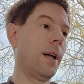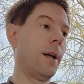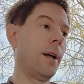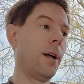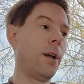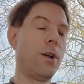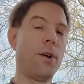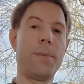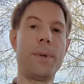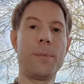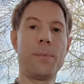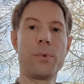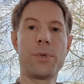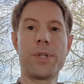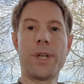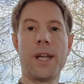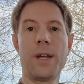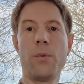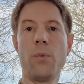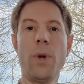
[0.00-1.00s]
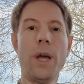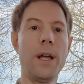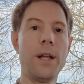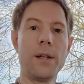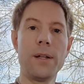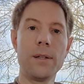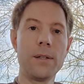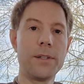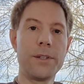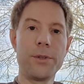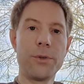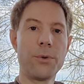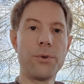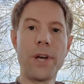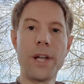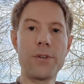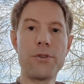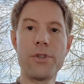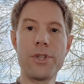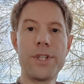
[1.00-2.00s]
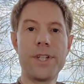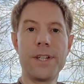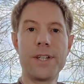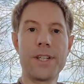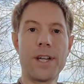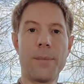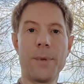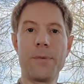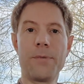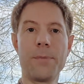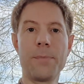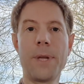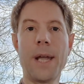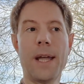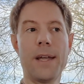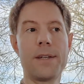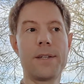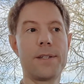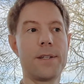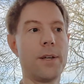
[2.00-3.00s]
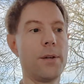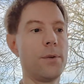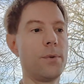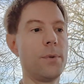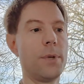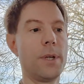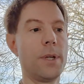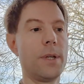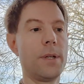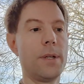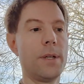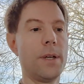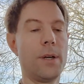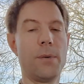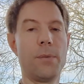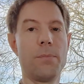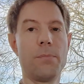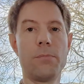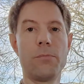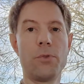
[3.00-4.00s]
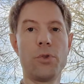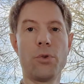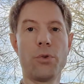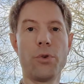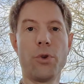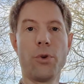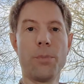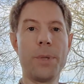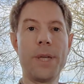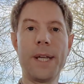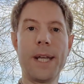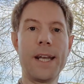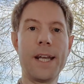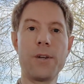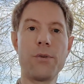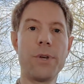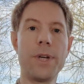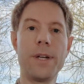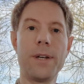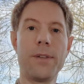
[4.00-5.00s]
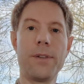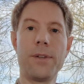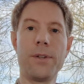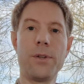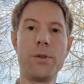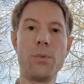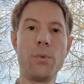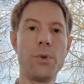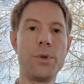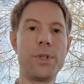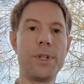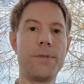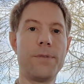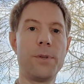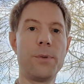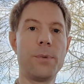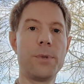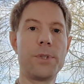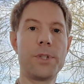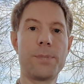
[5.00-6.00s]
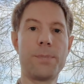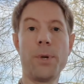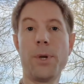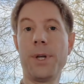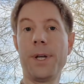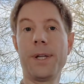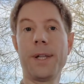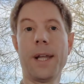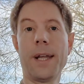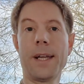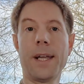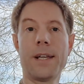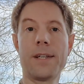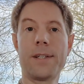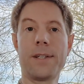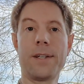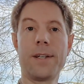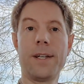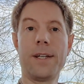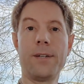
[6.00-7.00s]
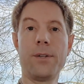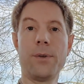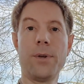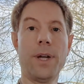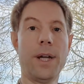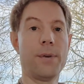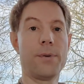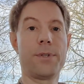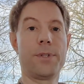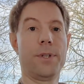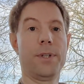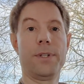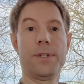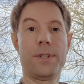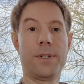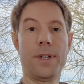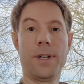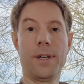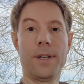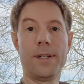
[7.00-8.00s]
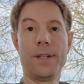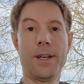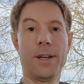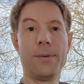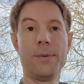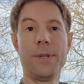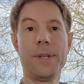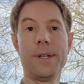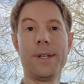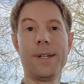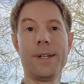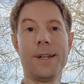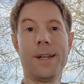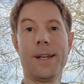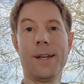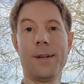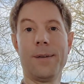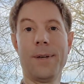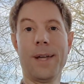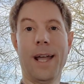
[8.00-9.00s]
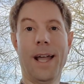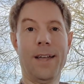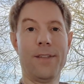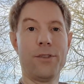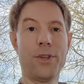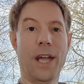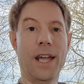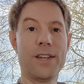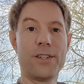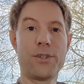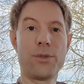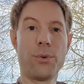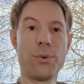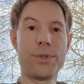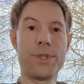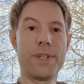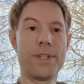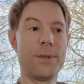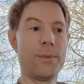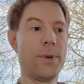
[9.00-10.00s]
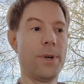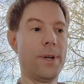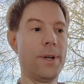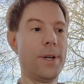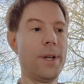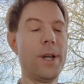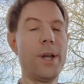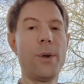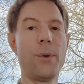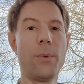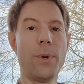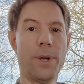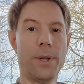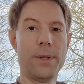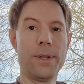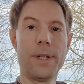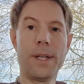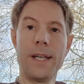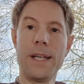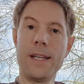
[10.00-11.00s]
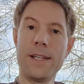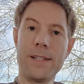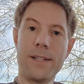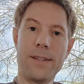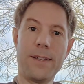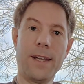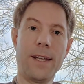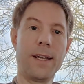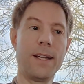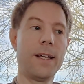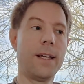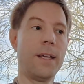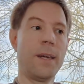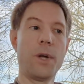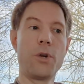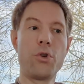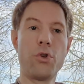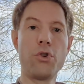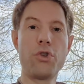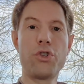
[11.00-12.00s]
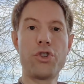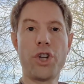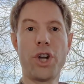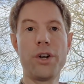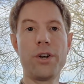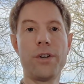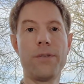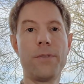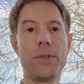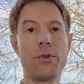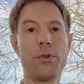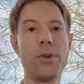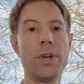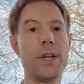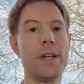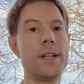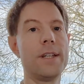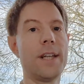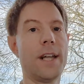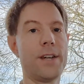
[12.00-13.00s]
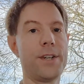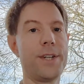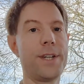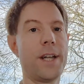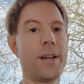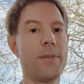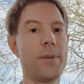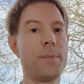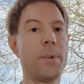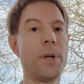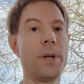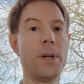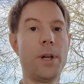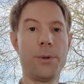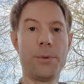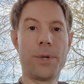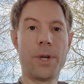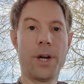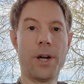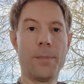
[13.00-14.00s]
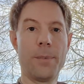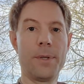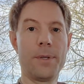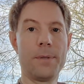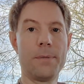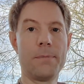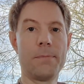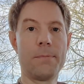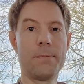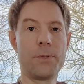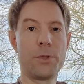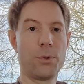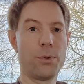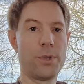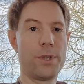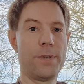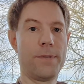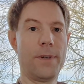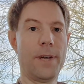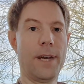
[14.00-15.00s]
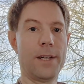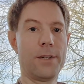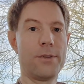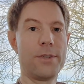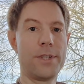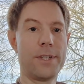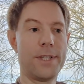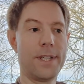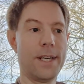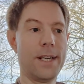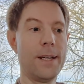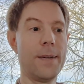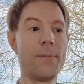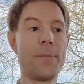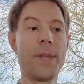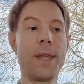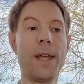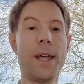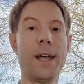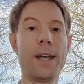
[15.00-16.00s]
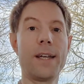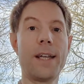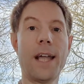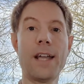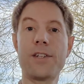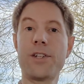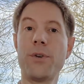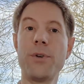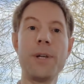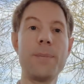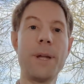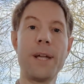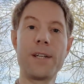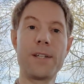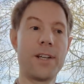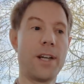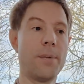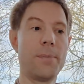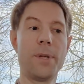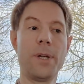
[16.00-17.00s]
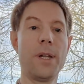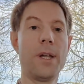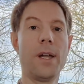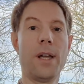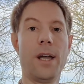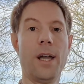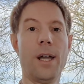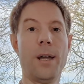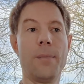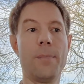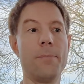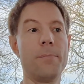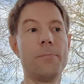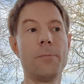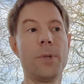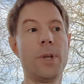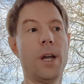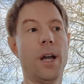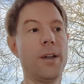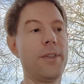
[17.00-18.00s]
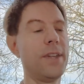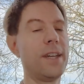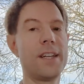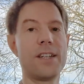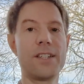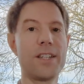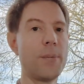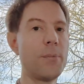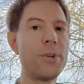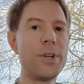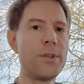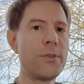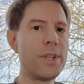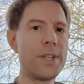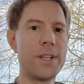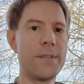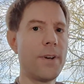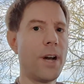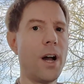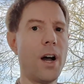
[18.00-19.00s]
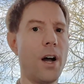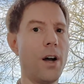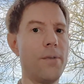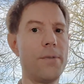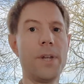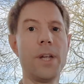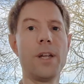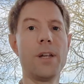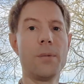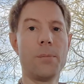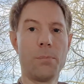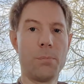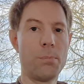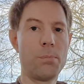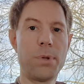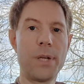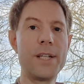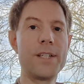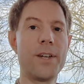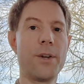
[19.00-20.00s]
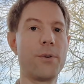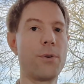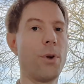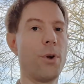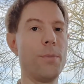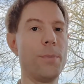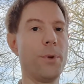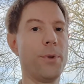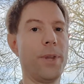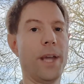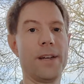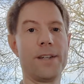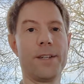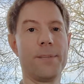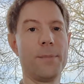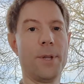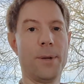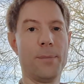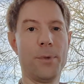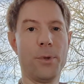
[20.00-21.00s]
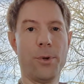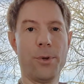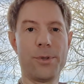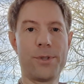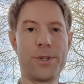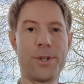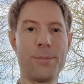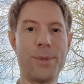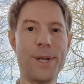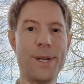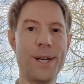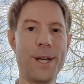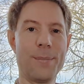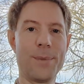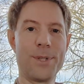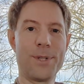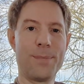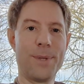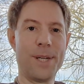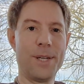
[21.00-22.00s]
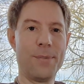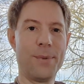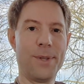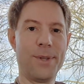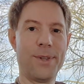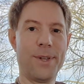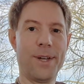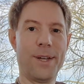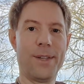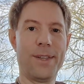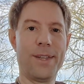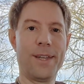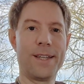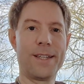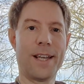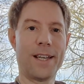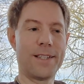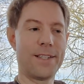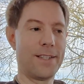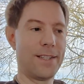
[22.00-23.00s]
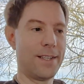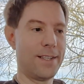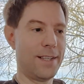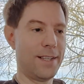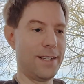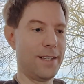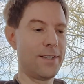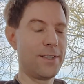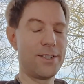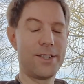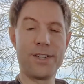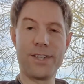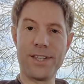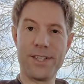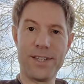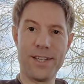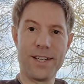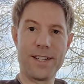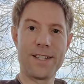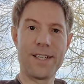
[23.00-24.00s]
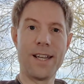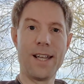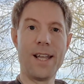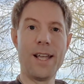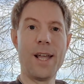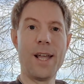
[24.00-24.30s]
a lot of people say, well, your electricity is coming from gas, so you know, you're not being any greener than you would if you were just burning that gas in your house at source, as it were. Well, here's the thing. A good chunk of the grid is actually covered by low carbon sources of electricity, and gas only makes up, I think it's somewhere in the region of a half. Please don't quote me on that. I'm not completely up to speed with the exact statistics.